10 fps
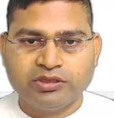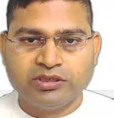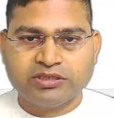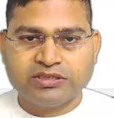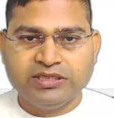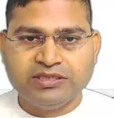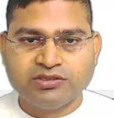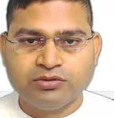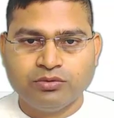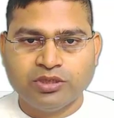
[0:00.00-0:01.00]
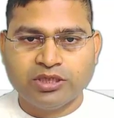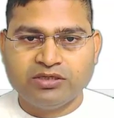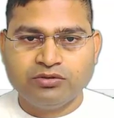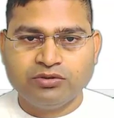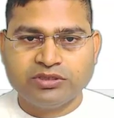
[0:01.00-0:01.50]
the set. So what I'll
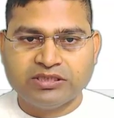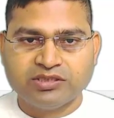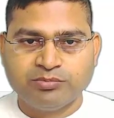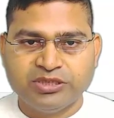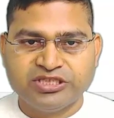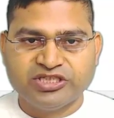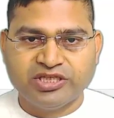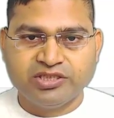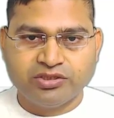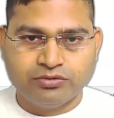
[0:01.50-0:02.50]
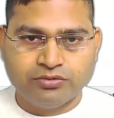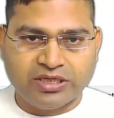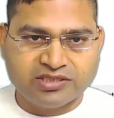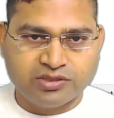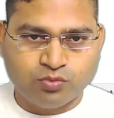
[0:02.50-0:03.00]
do is I'll simply change it to
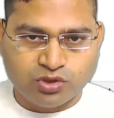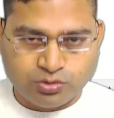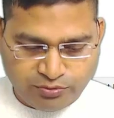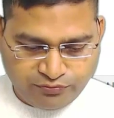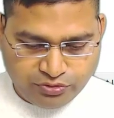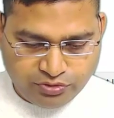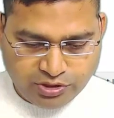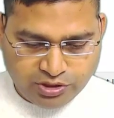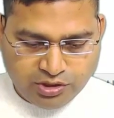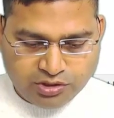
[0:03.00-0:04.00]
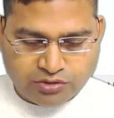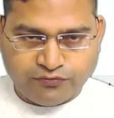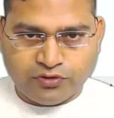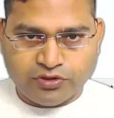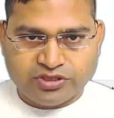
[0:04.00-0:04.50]
as it was before. So
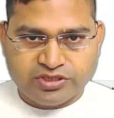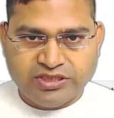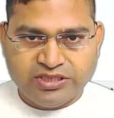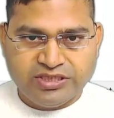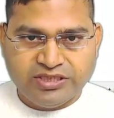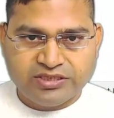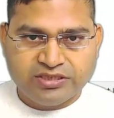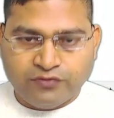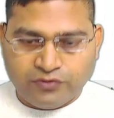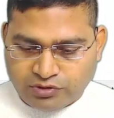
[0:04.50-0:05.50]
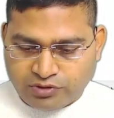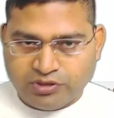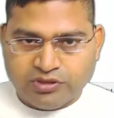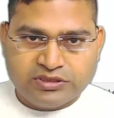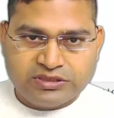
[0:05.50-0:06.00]
for cities, for
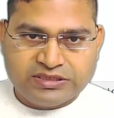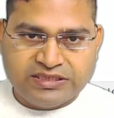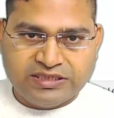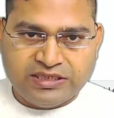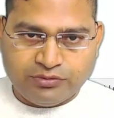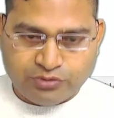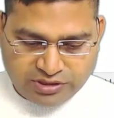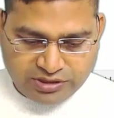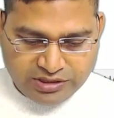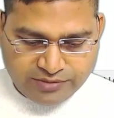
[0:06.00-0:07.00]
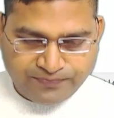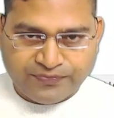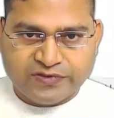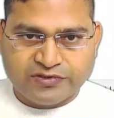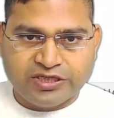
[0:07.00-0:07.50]
city, I would say.
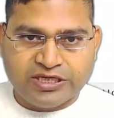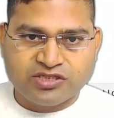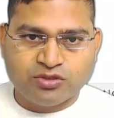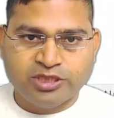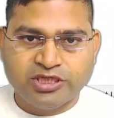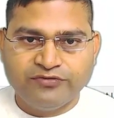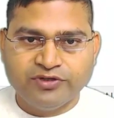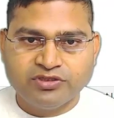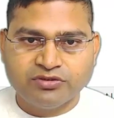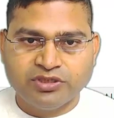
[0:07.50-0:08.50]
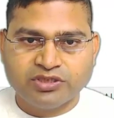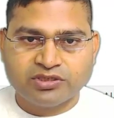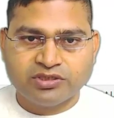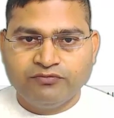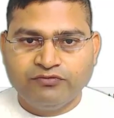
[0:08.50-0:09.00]
So it has to be different. So
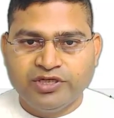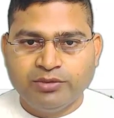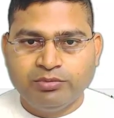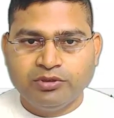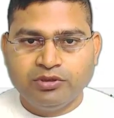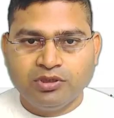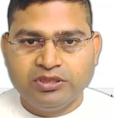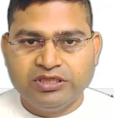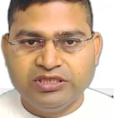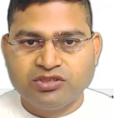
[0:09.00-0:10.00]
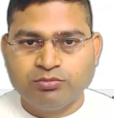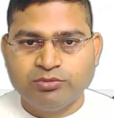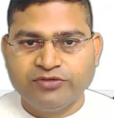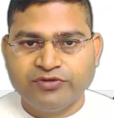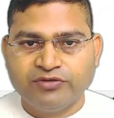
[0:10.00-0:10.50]
this variable needs to be
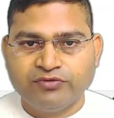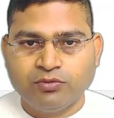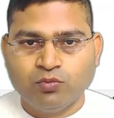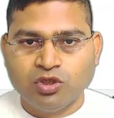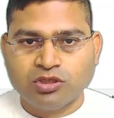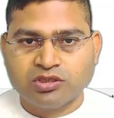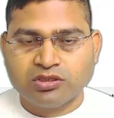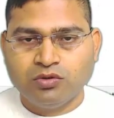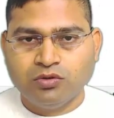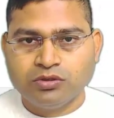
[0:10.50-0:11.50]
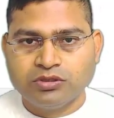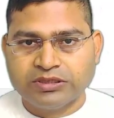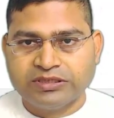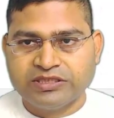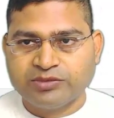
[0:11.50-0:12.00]
different from what holds
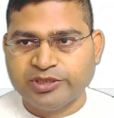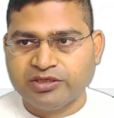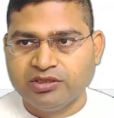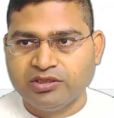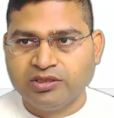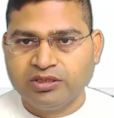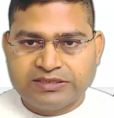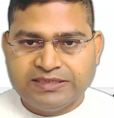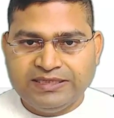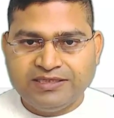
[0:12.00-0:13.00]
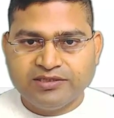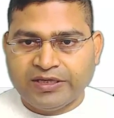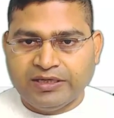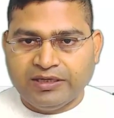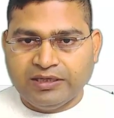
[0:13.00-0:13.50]
this particular set.
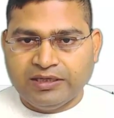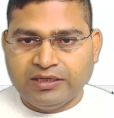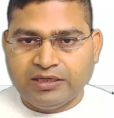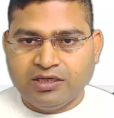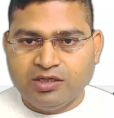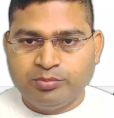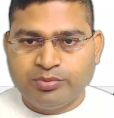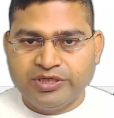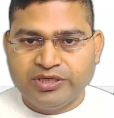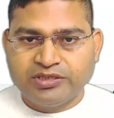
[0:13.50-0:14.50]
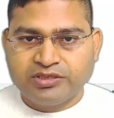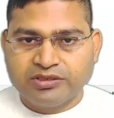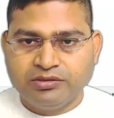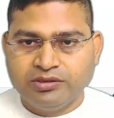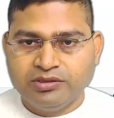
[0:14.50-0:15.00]
And I'll print
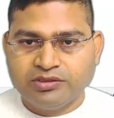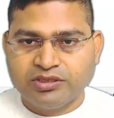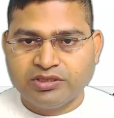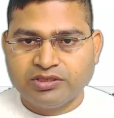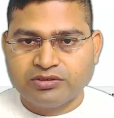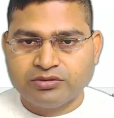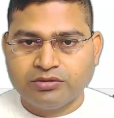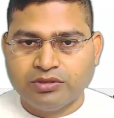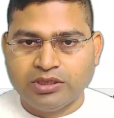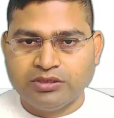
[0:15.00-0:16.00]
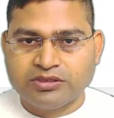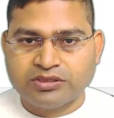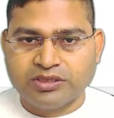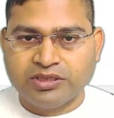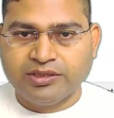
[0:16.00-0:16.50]
the city. So I'll
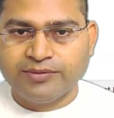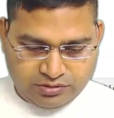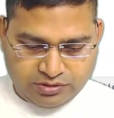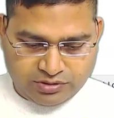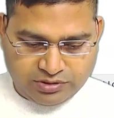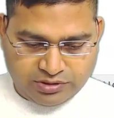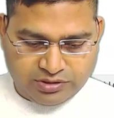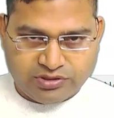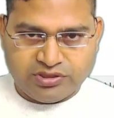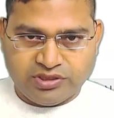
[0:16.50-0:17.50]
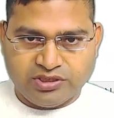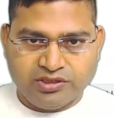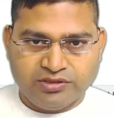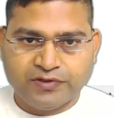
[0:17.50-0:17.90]
say, just say city.